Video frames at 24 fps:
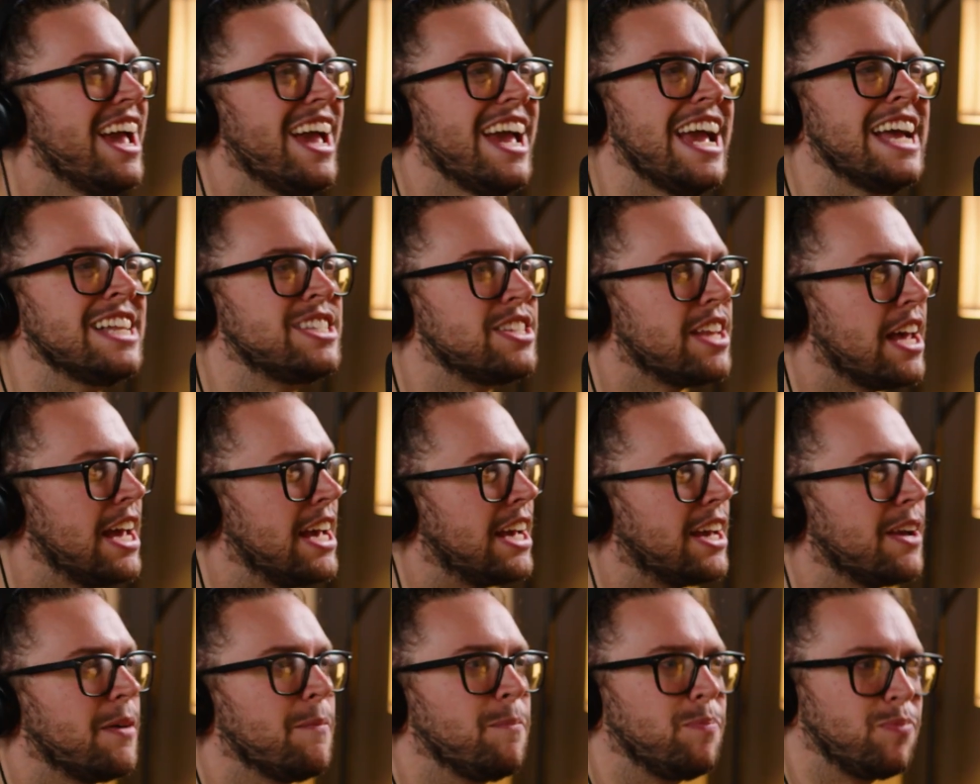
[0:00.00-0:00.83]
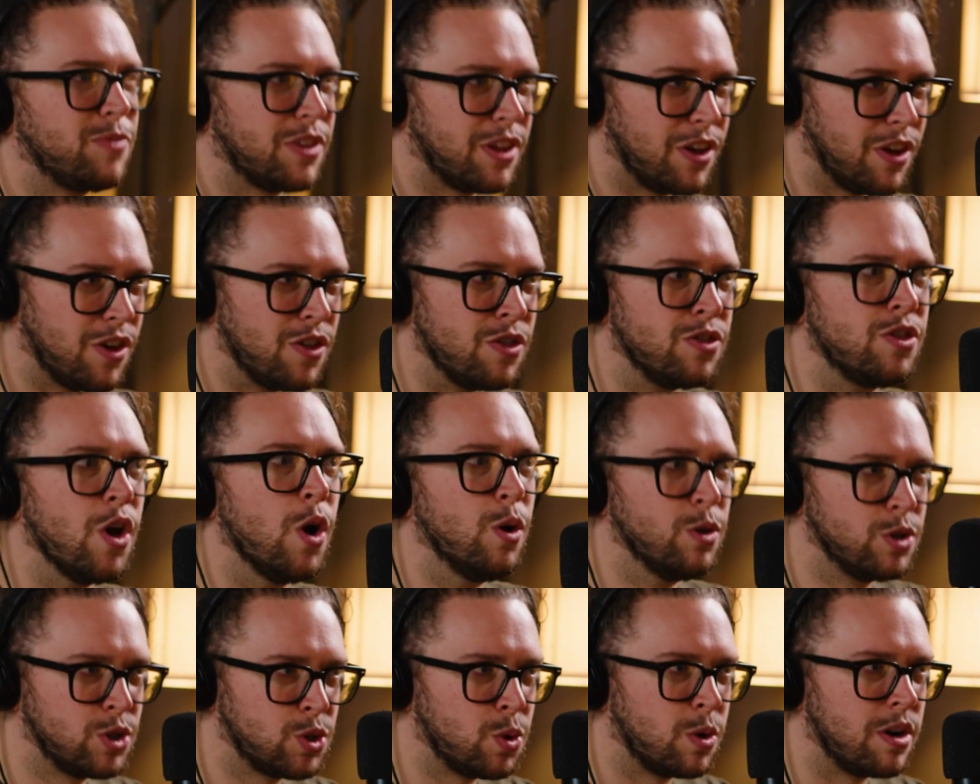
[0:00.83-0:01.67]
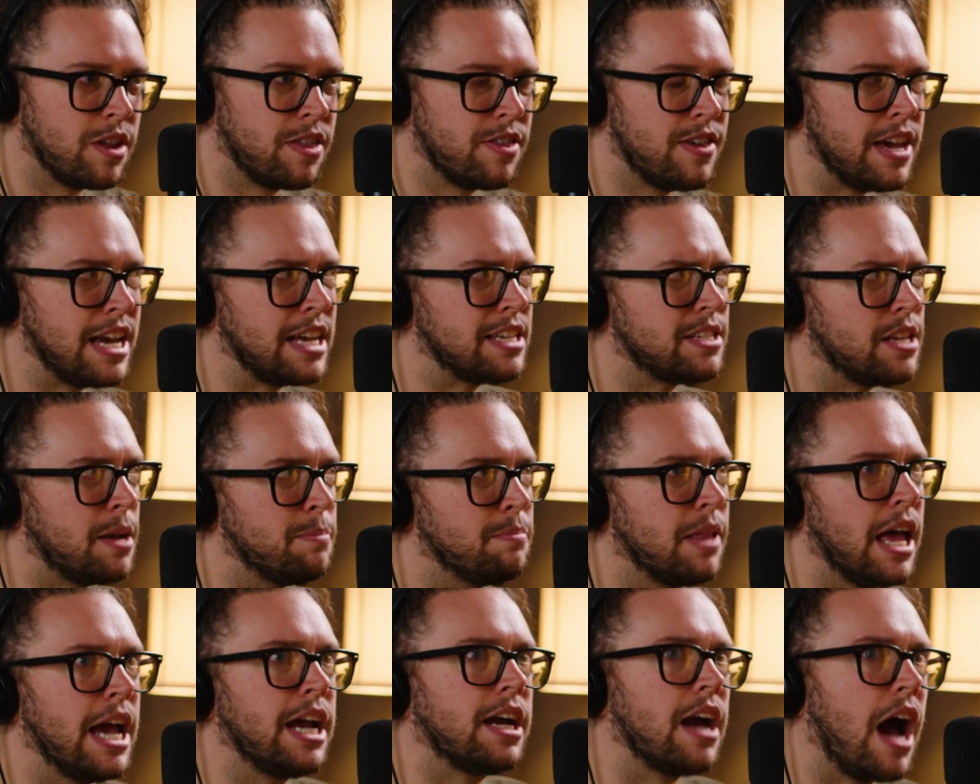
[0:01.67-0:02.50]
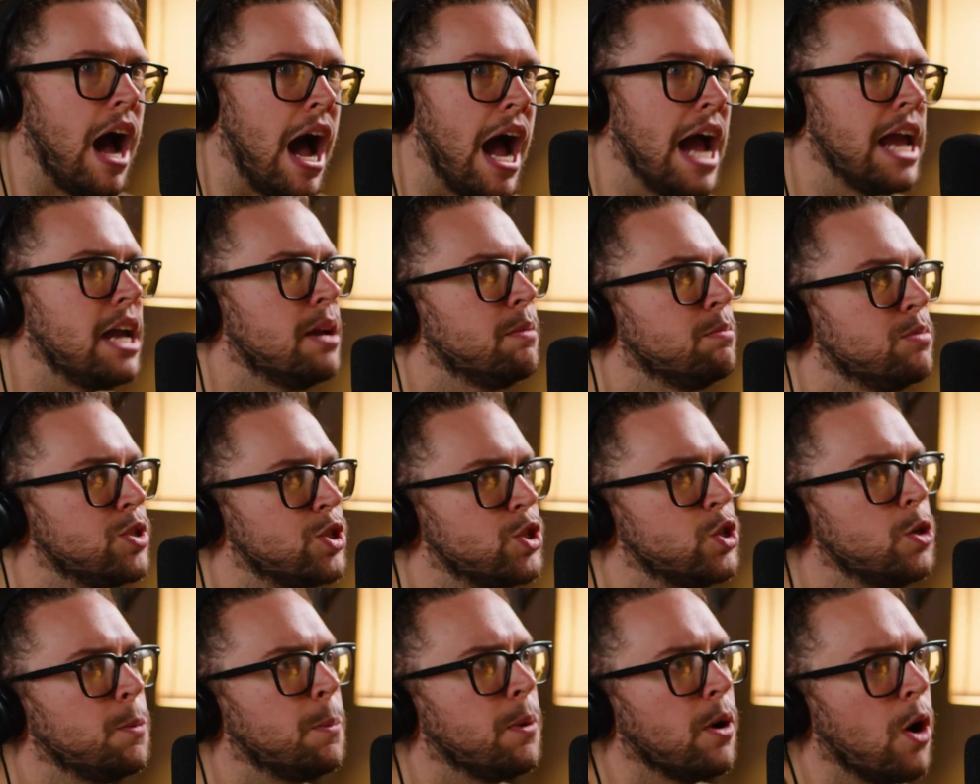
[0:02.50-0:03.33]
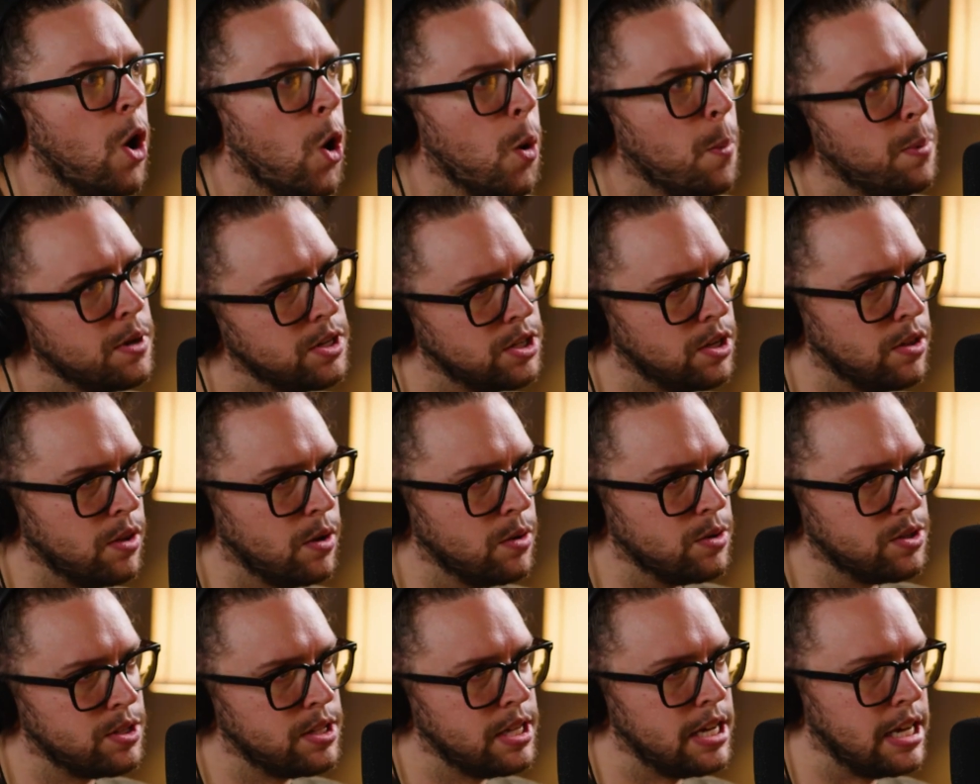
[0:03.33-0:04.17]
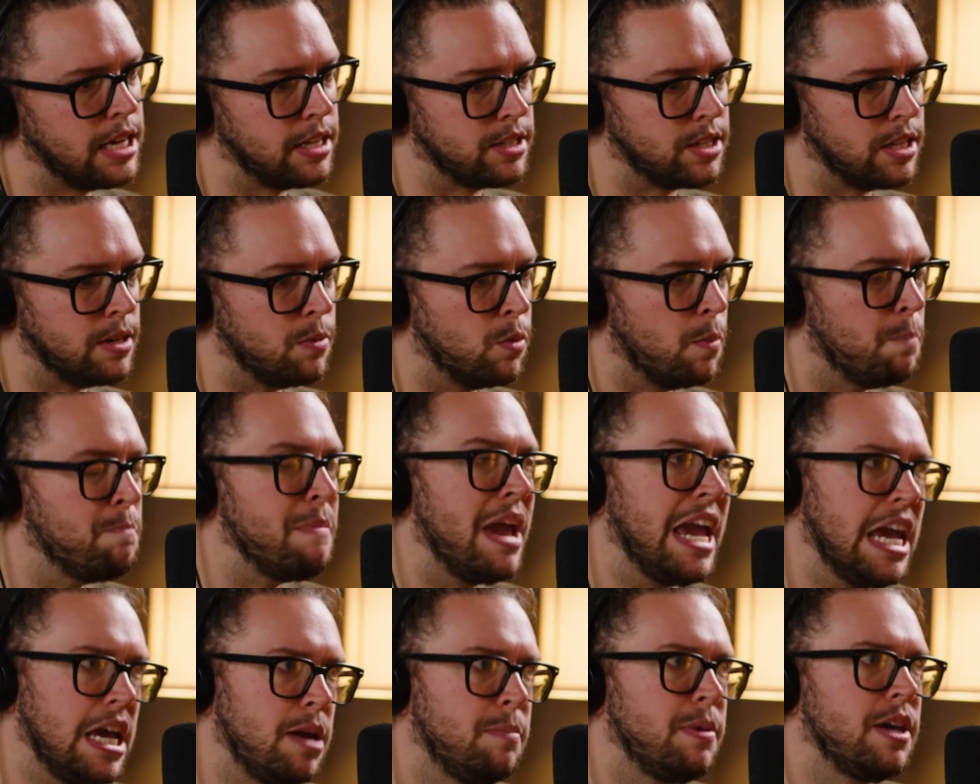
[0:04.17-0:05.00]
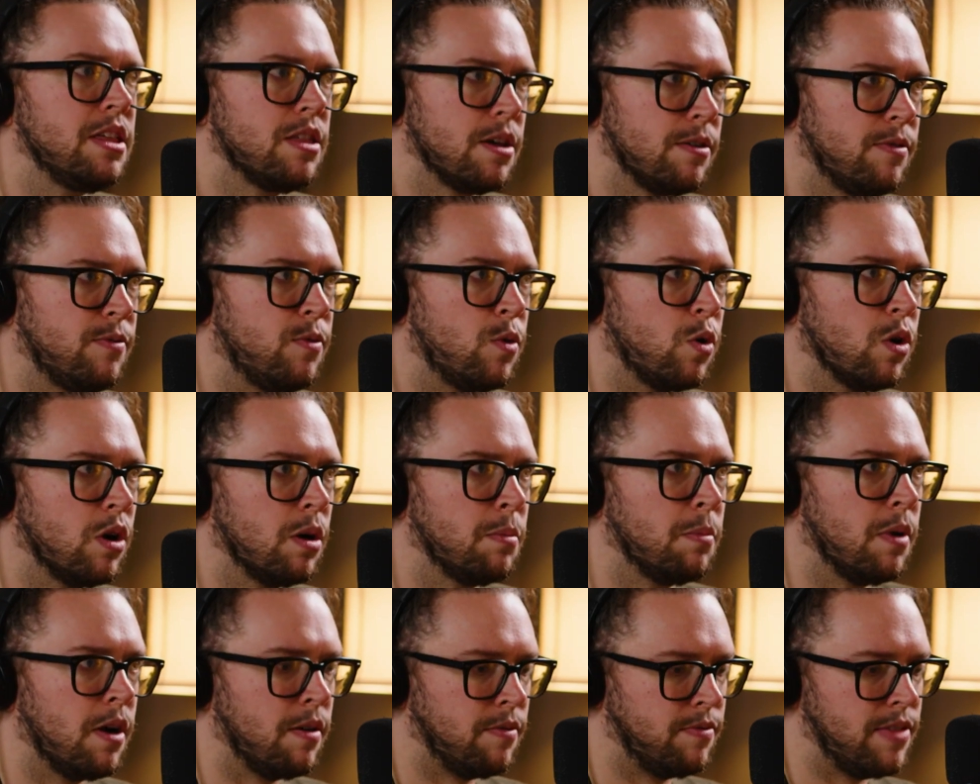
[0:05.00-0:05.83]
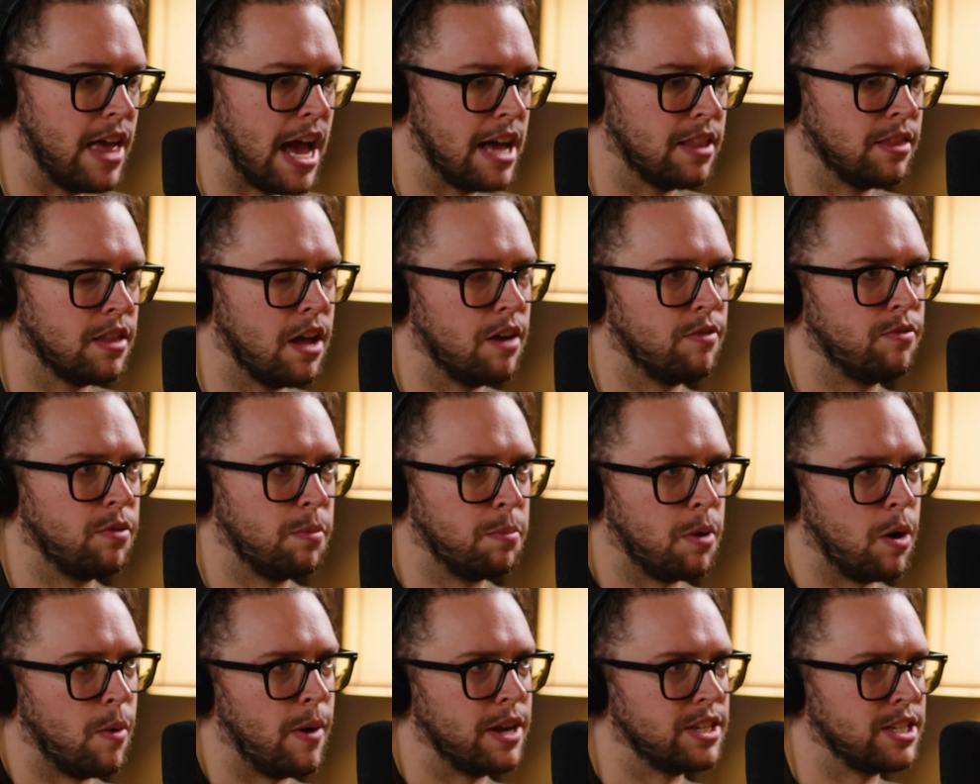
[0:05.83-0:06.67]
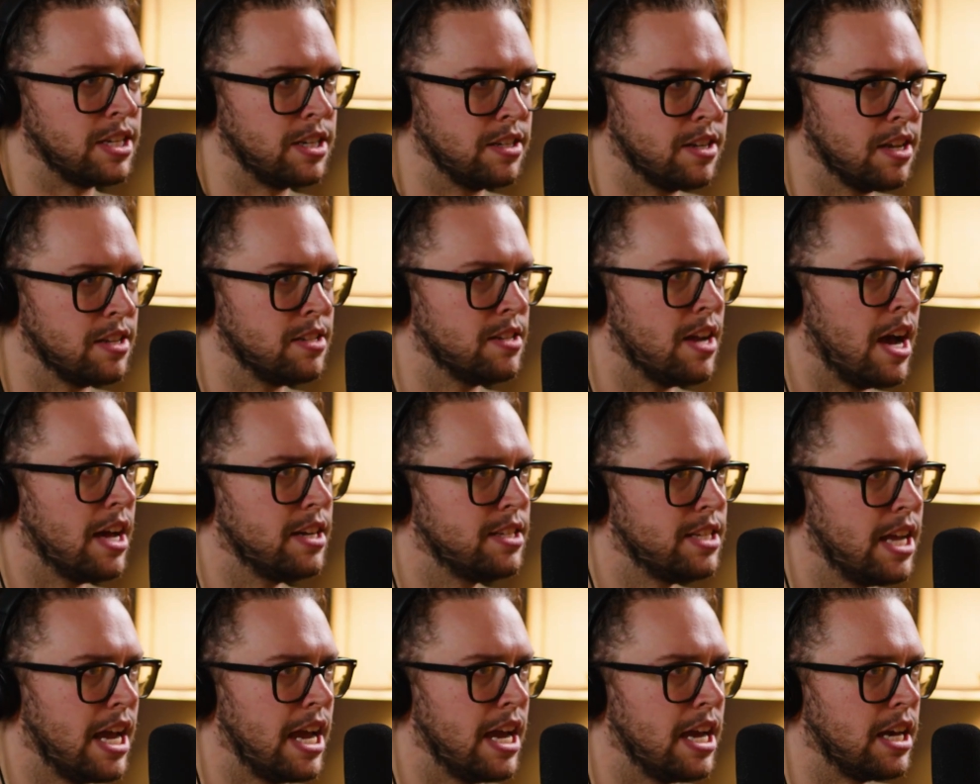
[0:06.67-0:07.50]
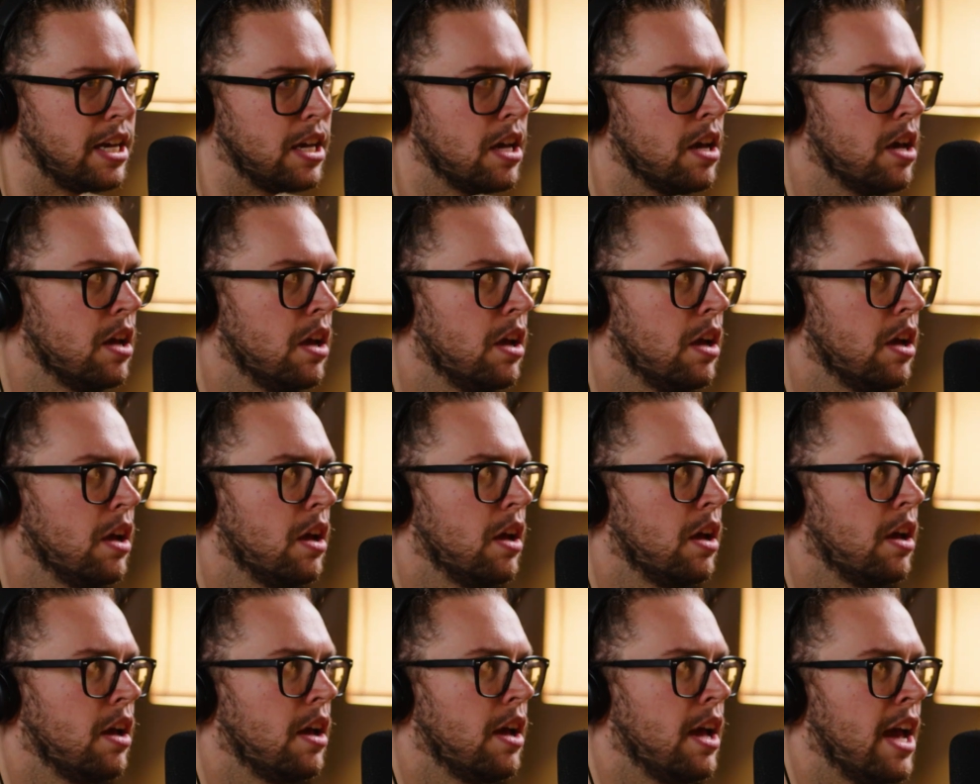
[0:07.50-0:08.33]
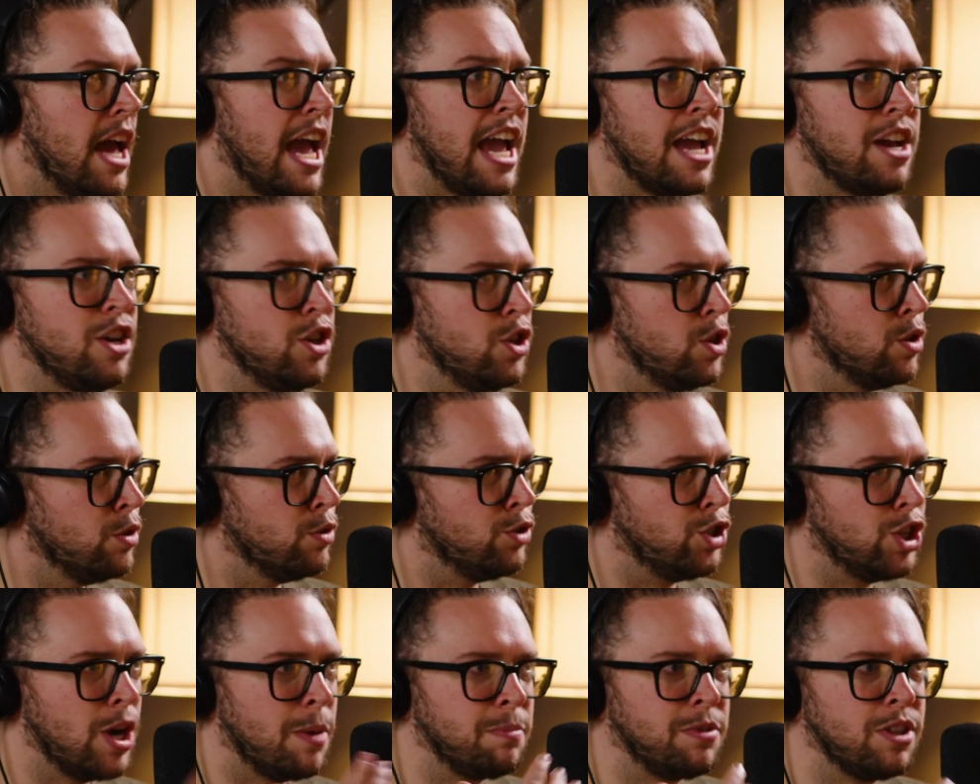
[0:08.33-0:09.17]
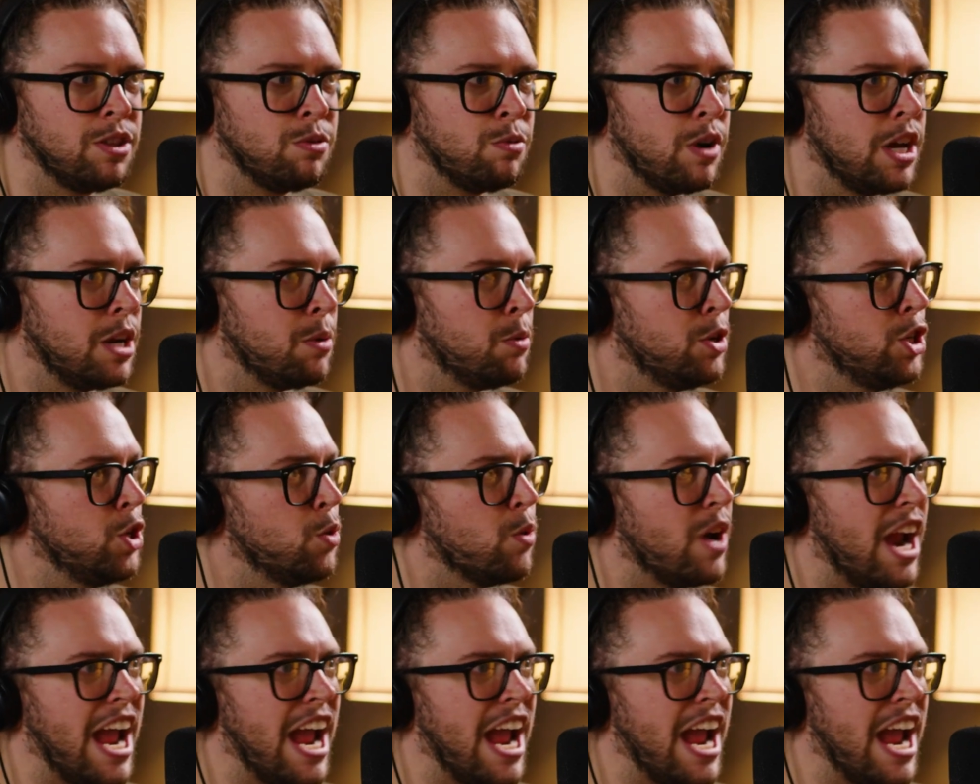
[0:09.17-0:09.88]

it's like you never know those sort of things i'm like i am super open to those things and maybe the form of that love for pro wrestling does not take hey, you jumped in the ring when you were